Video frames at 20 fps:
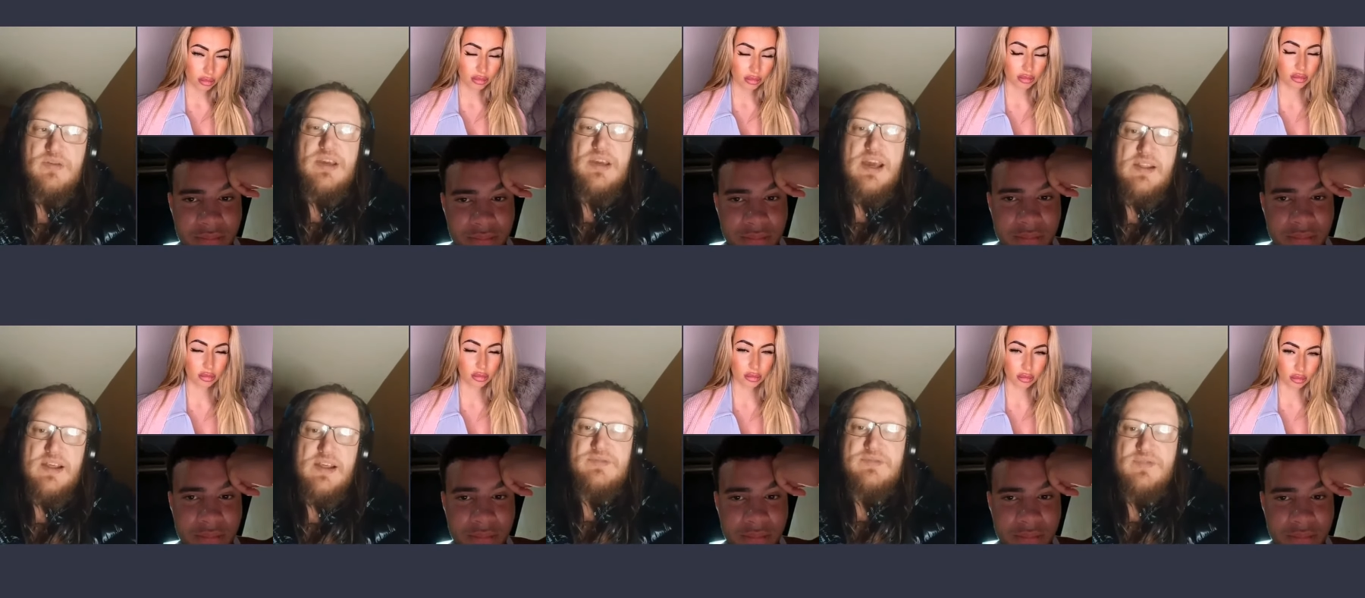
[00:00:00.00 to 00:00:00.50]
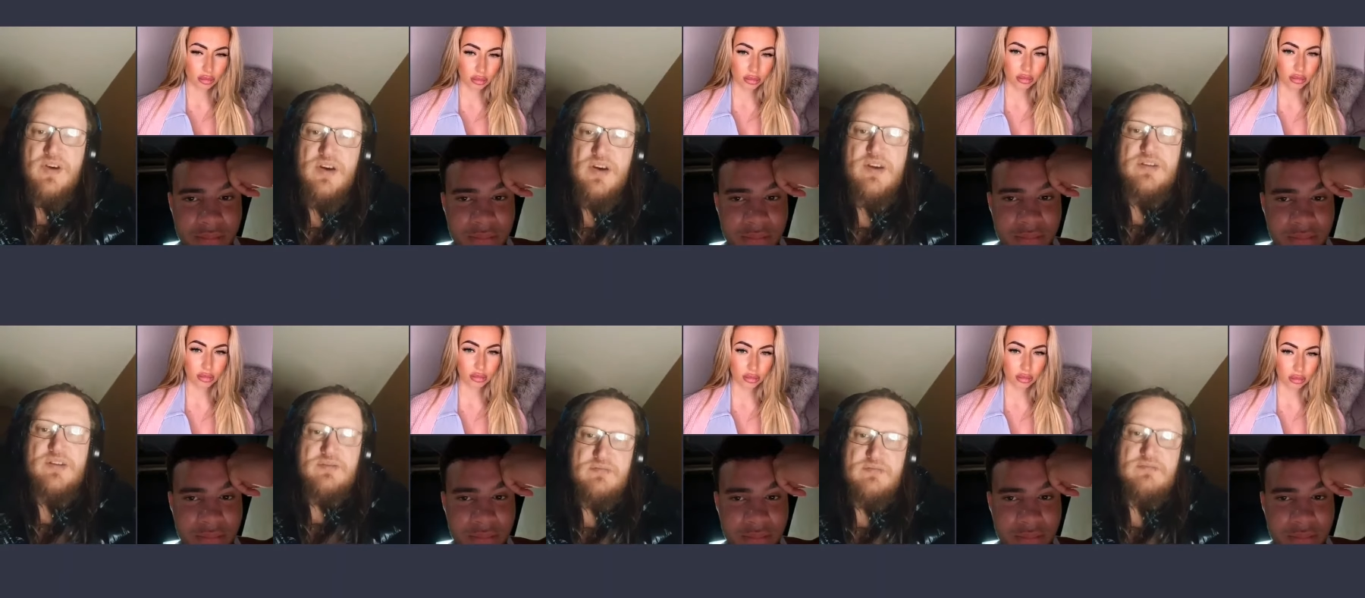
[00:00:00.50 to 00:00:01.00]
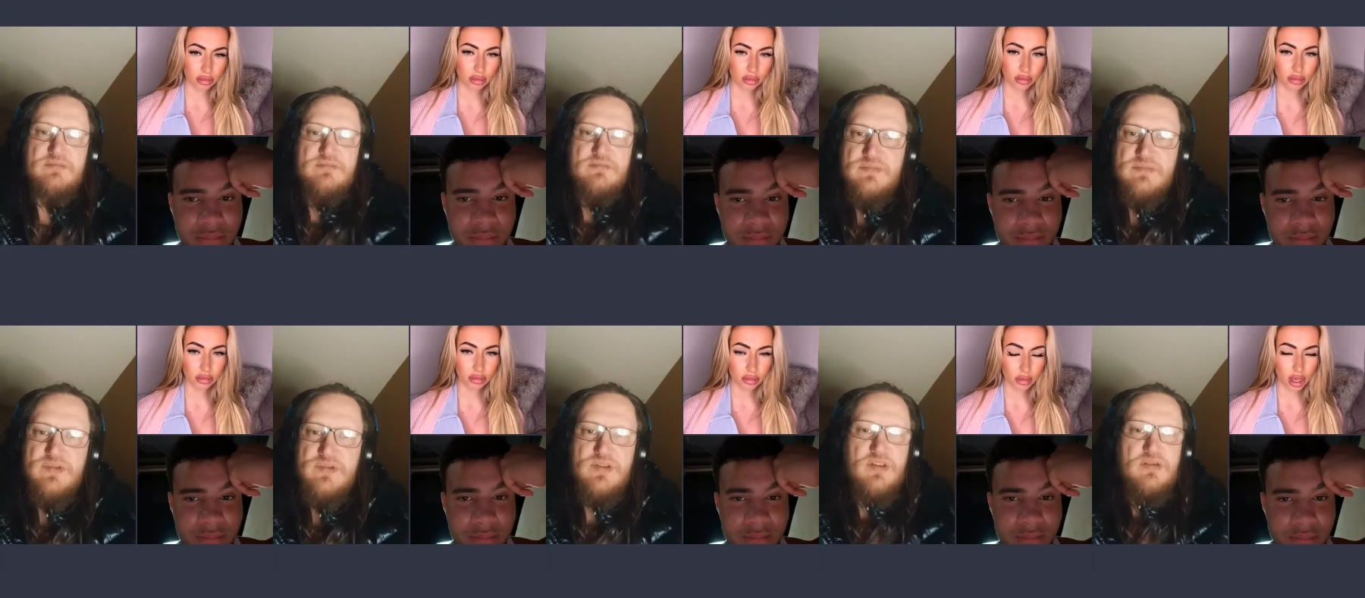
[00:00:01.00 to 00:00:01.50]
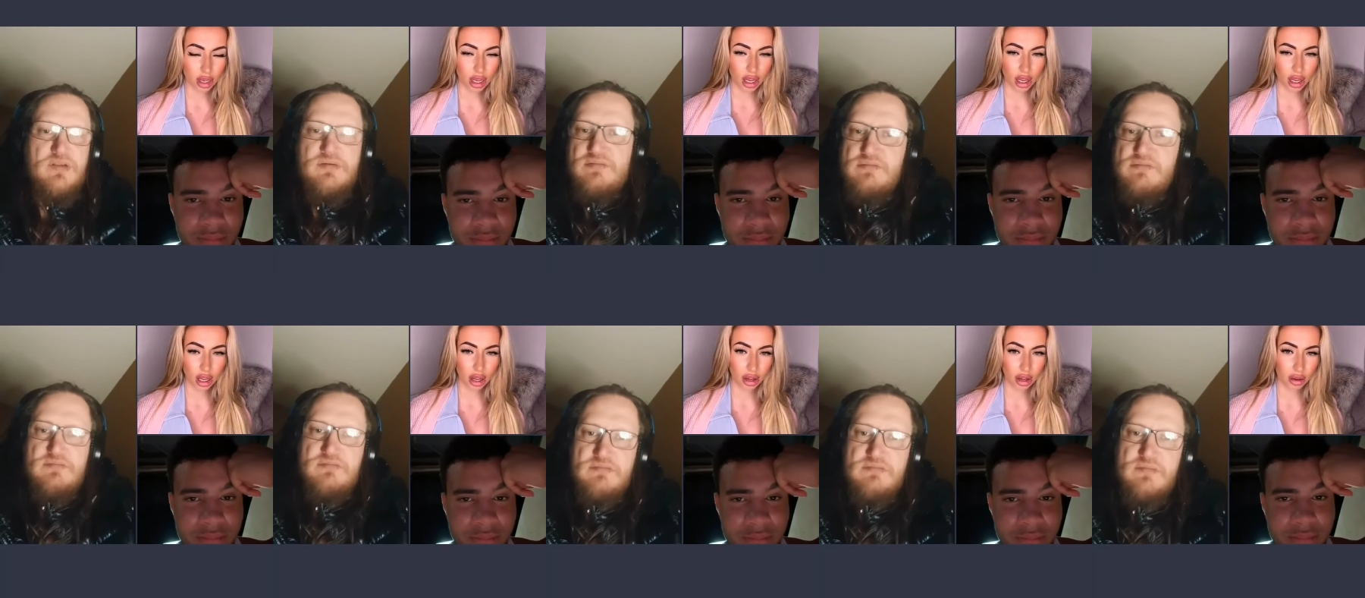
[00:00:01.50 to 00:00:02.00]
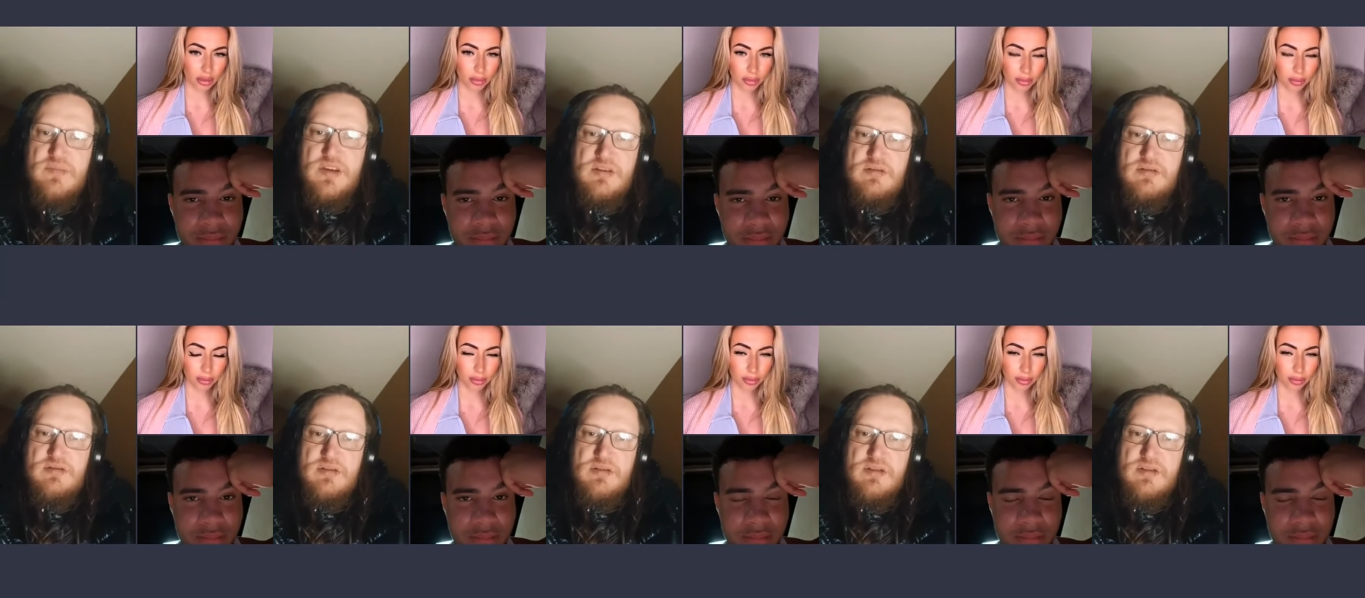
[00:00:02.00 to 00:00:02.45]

Speaker 1: yeah, that's fine. So yeah, yeah.